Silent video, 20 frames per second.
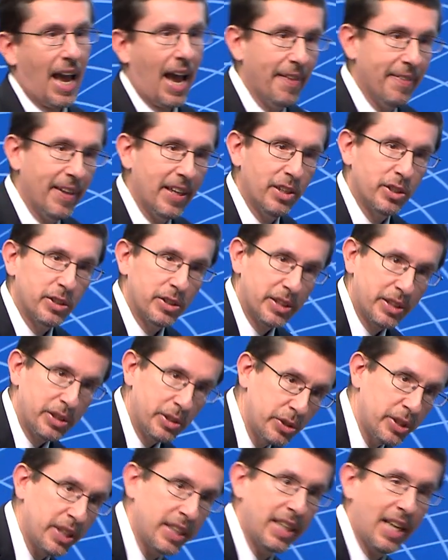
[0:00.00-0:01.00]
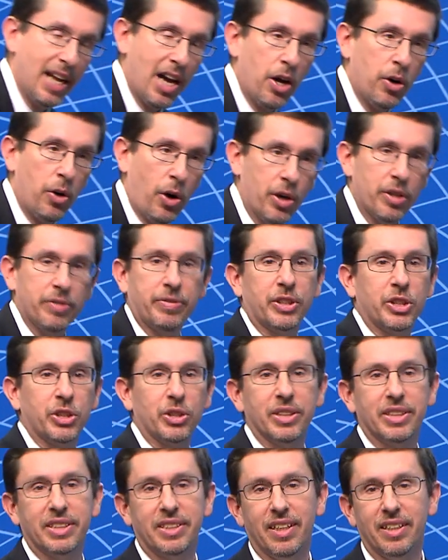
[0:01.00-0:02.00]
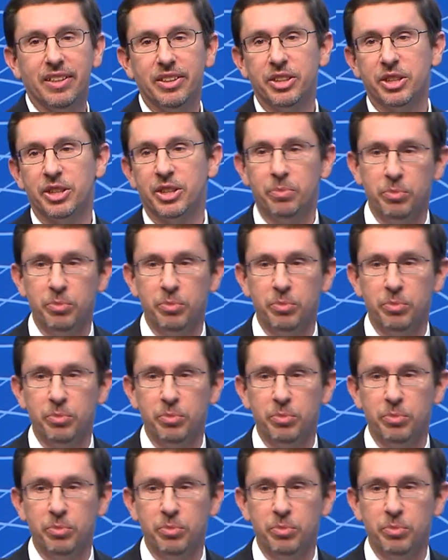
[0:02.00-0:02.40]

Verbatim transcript: and they are using now artificial intelligence